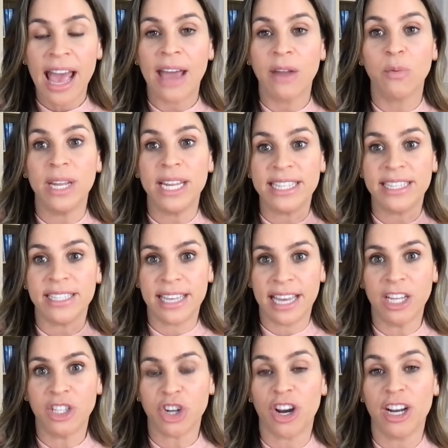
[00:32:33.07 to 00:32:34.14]
and we need to
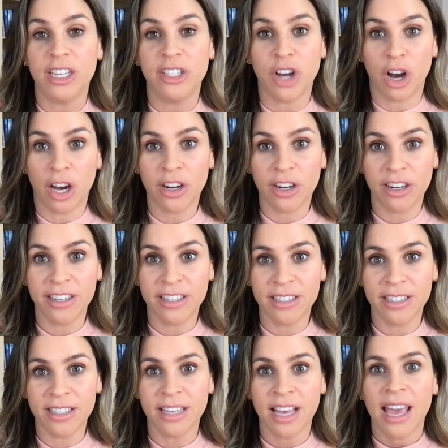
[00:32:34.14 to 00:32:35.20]
teach our
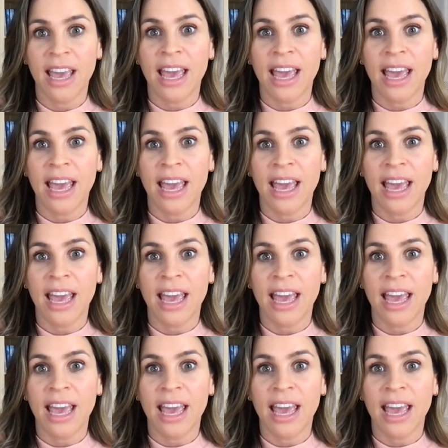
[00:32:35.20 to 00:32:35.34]
daughters